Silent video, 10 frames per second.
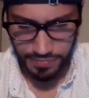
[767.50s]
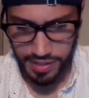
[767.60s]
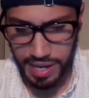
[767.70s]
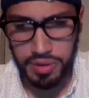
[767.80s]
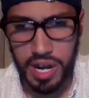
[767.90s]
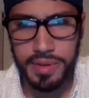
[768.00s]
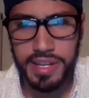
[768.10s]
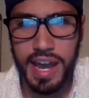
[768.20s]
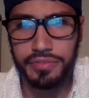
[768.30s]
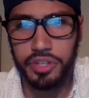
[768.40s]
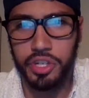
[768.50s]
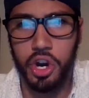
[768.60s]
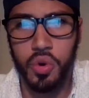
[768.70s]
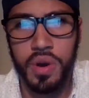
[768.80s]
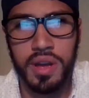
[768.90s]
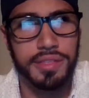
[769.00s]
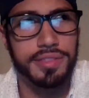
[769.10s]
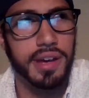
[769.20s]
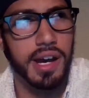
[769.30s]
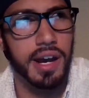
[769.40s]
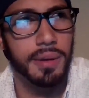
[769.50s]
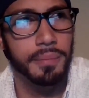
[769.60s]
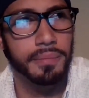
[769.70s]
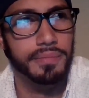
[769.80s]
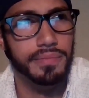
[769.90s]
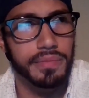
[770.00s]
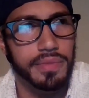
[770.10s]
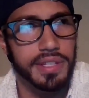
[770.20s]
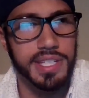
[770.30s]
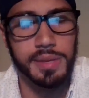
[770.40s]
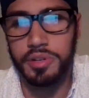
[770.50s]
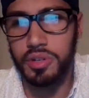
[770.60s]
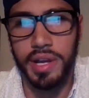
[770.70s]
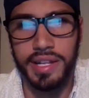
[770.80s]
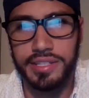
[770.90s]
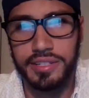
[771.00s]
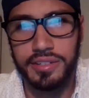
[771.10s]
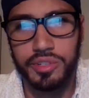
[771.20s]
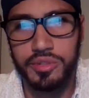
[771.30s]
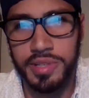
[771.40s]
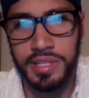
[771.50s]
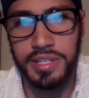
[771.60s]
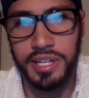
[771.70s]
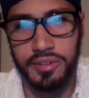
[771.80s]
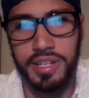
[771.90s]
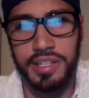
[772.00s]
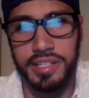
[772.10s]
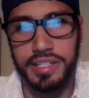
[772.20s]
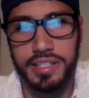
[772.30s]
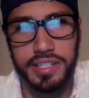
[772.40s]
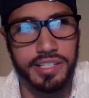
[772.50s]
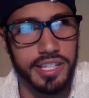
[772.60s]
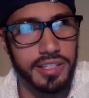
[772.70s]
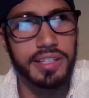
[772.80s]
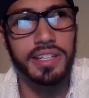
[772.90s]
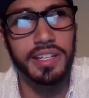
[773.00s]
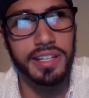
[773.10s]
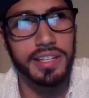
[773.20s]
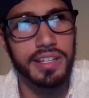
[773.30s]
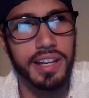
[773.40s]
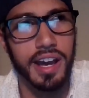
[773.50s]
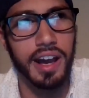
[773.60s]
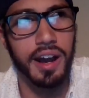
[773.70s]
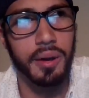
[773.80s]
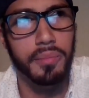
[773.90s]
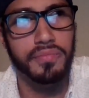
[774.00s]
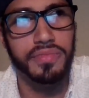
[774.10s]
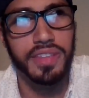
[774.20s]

man, I probably have to go with um, the typical answer, which would be, you know, Negan, killing Negan. Um,